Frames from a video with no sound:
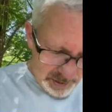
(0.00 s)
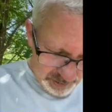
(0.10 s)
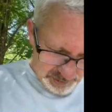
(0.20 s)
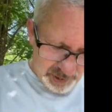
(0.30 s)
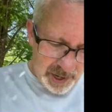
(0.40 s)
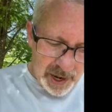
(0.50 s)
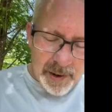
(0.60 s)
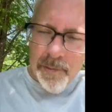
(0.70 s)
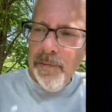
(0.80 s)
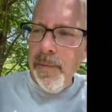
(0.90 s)
today,
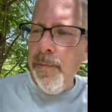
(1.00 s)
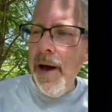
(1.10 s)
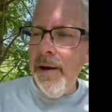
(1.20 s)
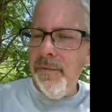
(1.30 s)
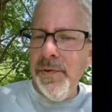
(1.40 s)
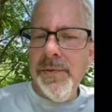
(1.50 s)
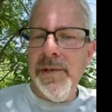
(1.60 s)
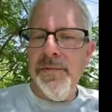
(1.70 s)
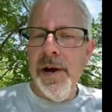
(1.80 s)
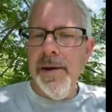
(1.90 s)
I'm about at
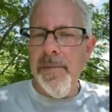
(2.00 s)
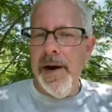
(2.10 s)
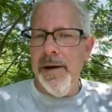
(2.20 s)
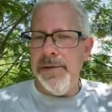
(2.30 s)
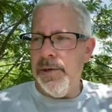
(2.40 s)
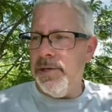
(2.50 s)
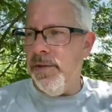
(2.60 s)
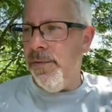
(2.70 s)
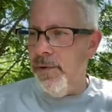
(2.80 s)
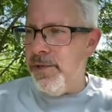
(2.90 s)
55 miles. So that's the
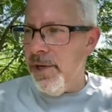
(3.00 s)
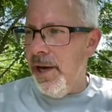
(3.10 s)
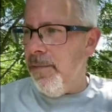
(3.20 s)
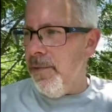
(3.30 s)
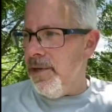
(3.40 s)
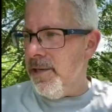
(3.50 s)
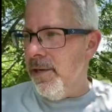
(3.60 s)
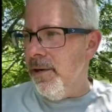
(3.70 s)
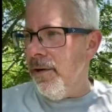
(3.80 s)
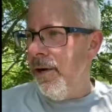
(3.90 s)
first time this
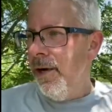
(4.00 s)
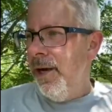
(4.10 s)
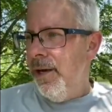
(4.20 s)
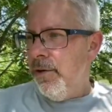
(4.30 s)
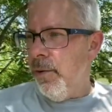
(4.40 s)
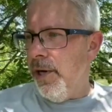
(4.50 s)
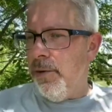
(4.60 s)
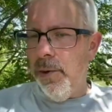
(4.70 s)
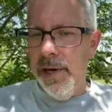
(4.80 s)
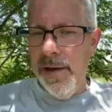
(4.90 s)
year,
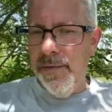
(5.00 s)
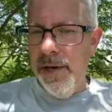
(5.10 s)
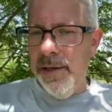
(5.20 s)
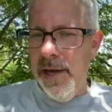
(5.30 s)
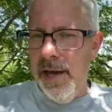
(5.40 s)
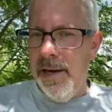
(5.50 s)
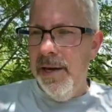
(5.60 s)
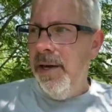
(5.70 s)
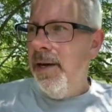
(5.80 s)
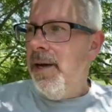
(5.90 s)
2020, I've done that.
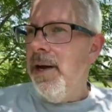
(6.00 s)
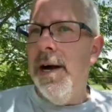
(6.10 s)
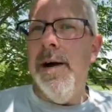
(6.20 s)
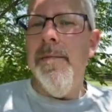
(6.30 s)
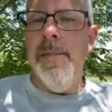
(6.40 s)
I